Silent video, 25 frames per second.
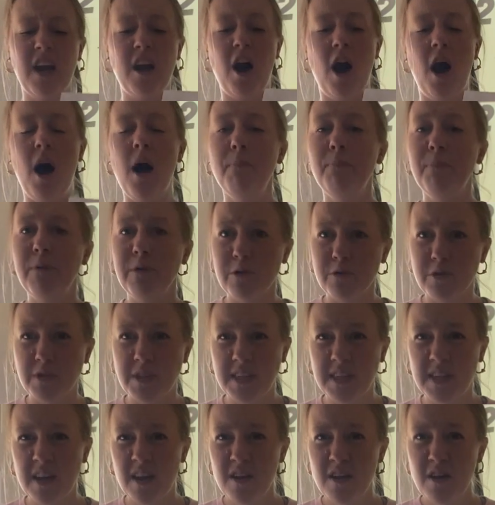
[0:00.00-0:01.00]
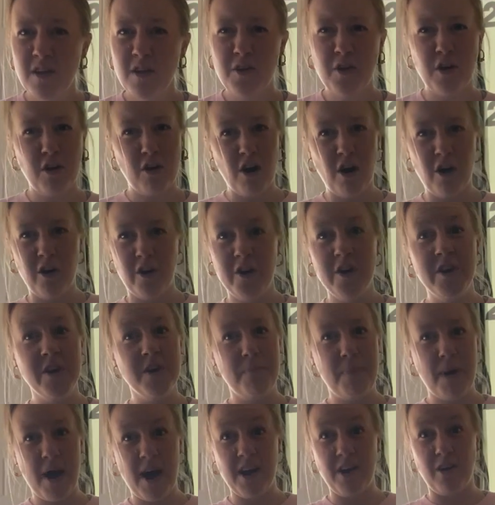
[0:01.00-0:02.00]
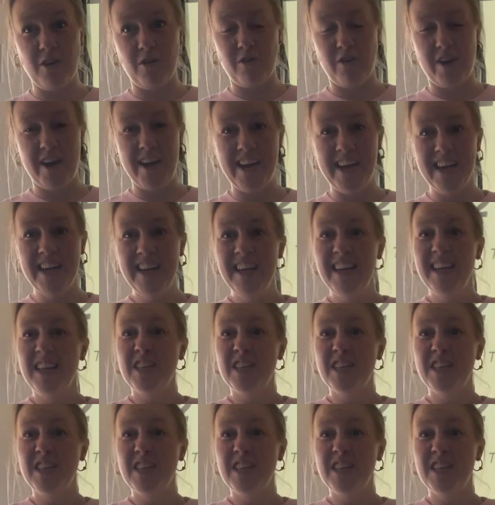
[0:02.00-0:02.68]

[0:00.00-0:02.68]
couples there are in a pedigree.